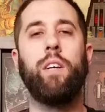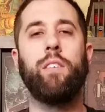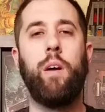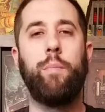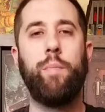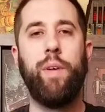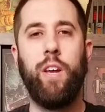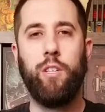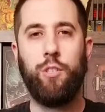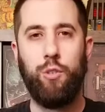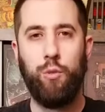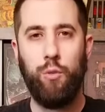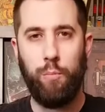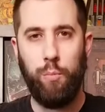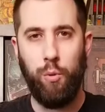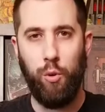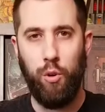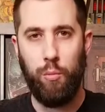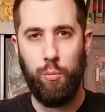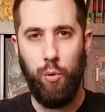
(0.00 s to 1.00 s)
I'm Andrew with
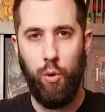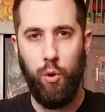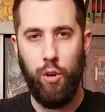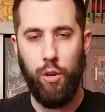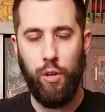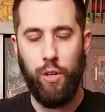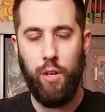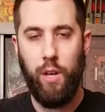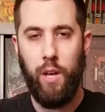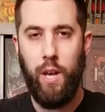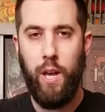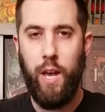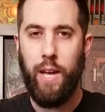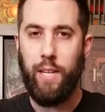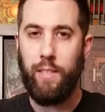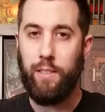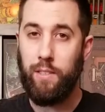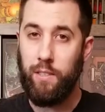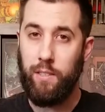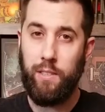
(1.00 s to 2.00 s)
Broom Board, and
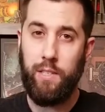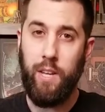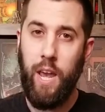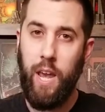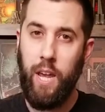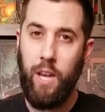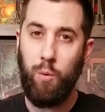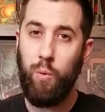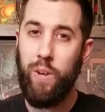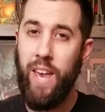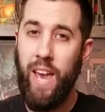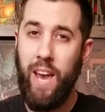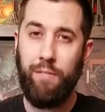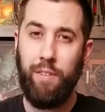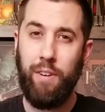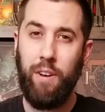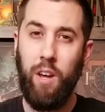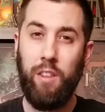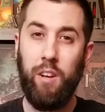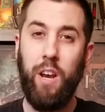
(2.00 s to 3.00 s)
today we have
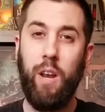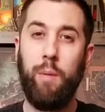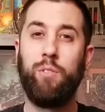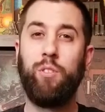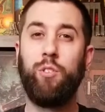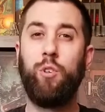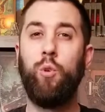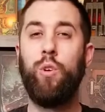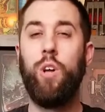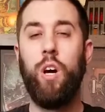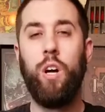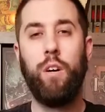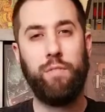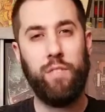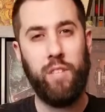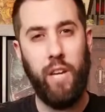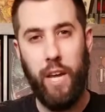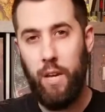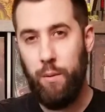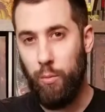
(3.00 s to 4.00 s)
another episode of
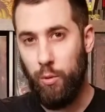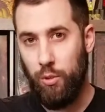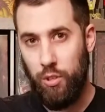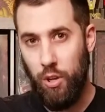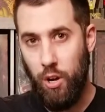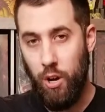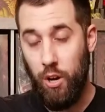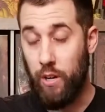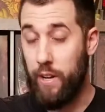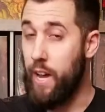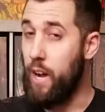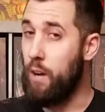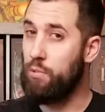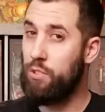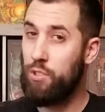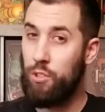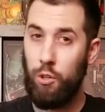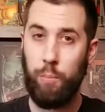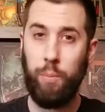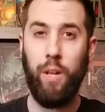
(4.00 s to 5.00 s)
Table Talk. Now, I'm
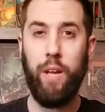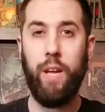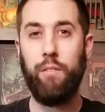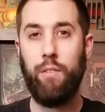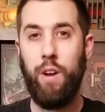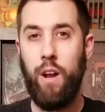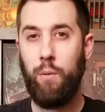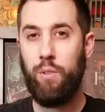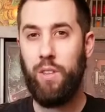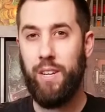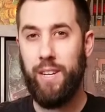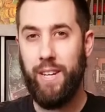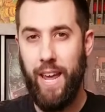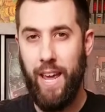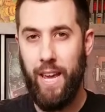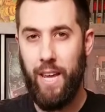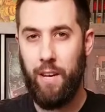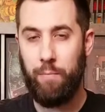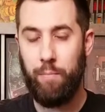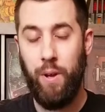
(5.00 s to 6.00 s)
still playing around with the
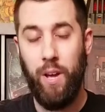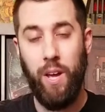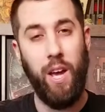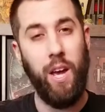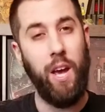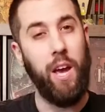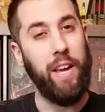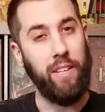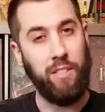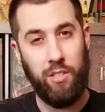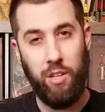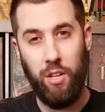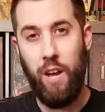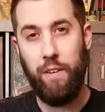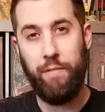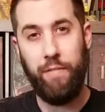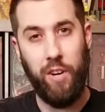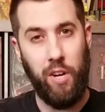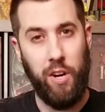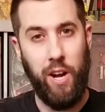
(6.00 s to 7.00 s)
name. Until I
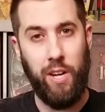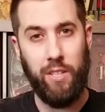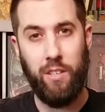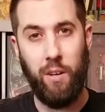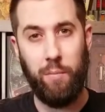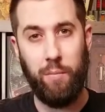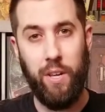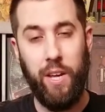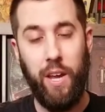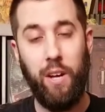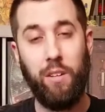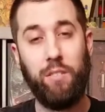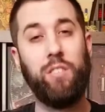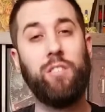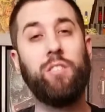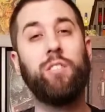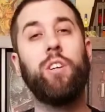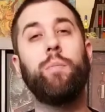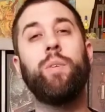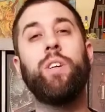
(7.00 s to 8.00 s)
figure out something else, it's
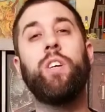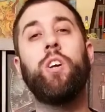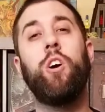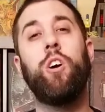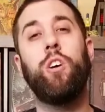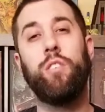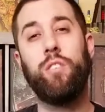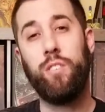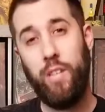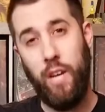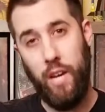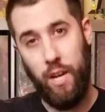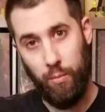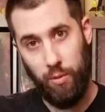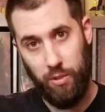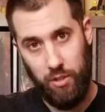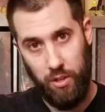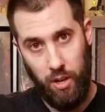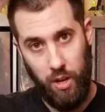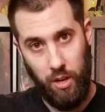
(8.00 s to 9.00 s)
going to be called Table
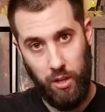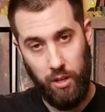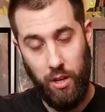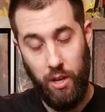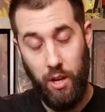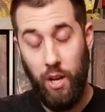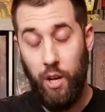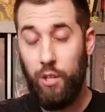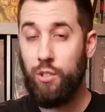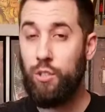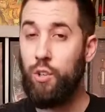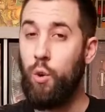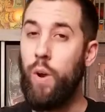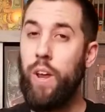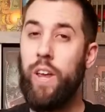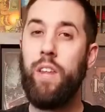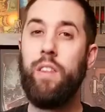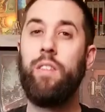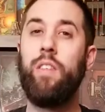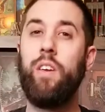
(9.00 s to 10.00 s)
Talk. So
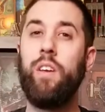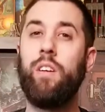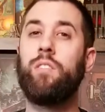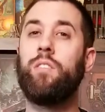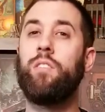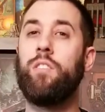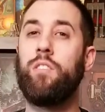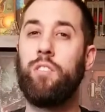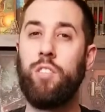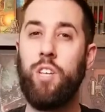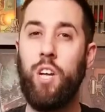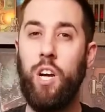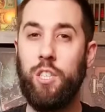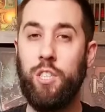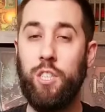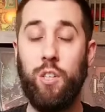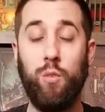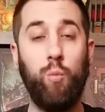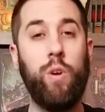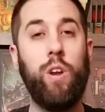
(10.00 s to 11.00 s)
in this
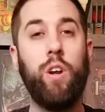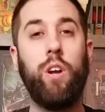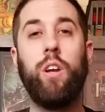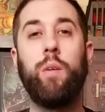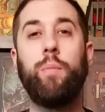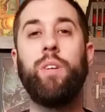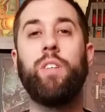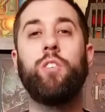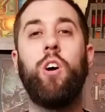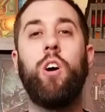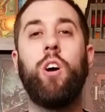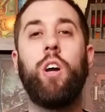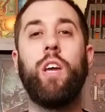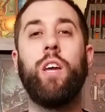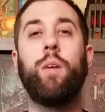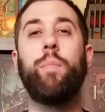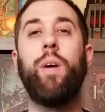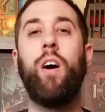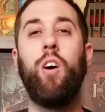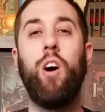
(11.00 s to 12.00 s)
discussion, we are going to be talking
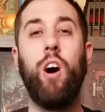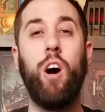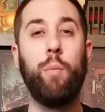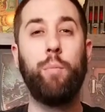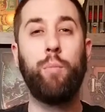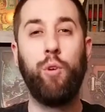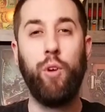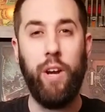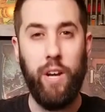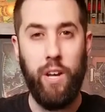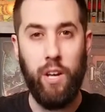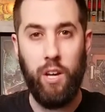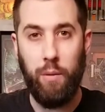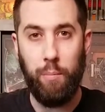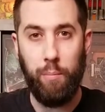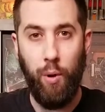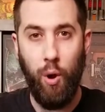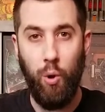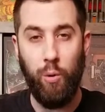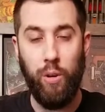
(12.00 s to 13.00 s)
about upgraded
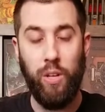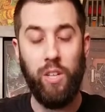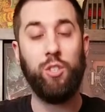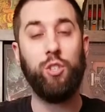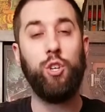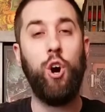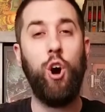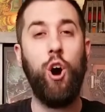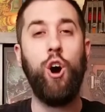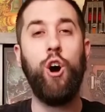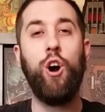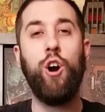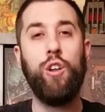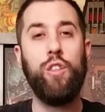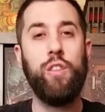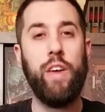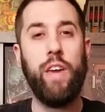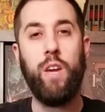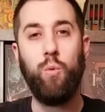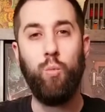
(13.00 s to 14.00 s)
components. Are
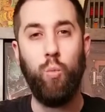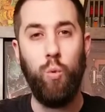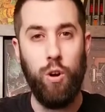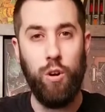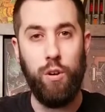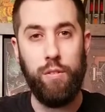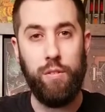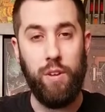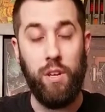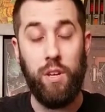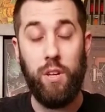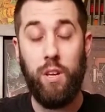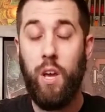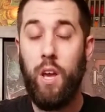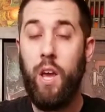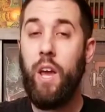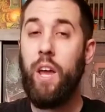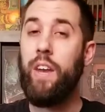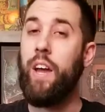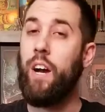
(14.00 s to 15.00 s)
they worth it?
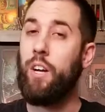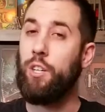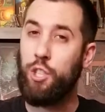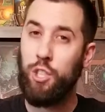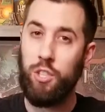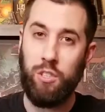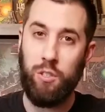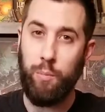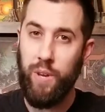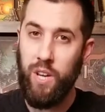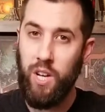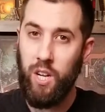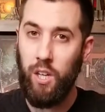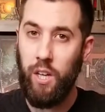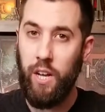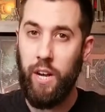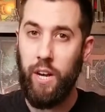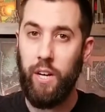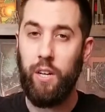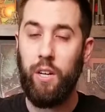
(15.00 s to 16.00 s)
Now, just to be
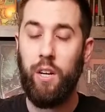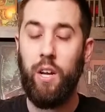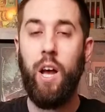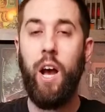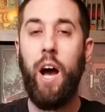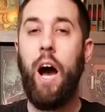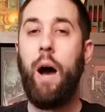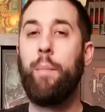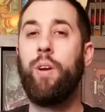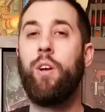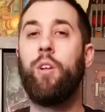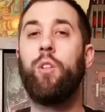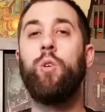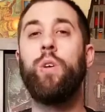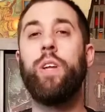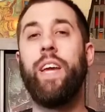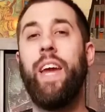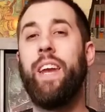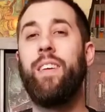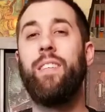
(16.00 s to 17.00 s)
clear, I'm
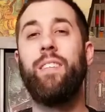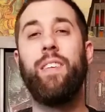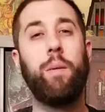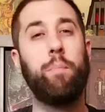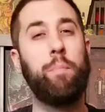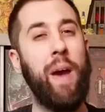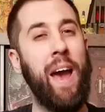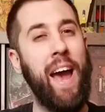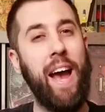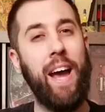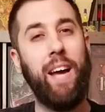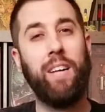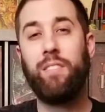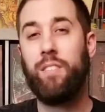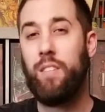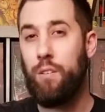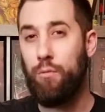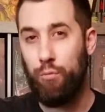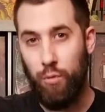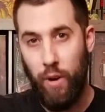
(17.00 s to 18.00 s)
including anything past
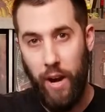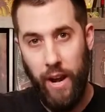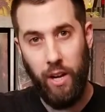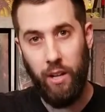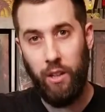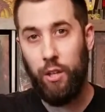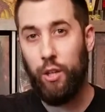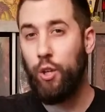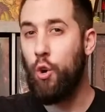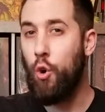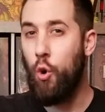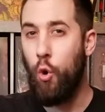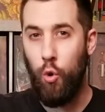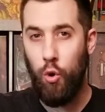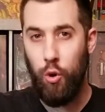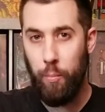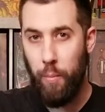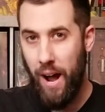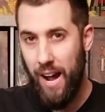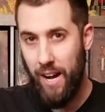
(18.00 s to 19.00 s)
the regular core
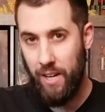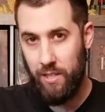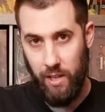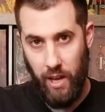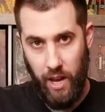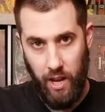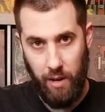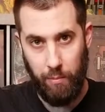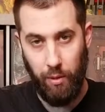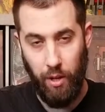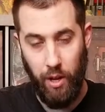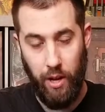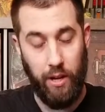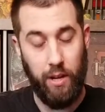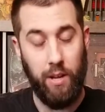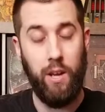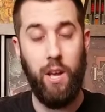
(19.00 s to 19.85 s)
box gameplay.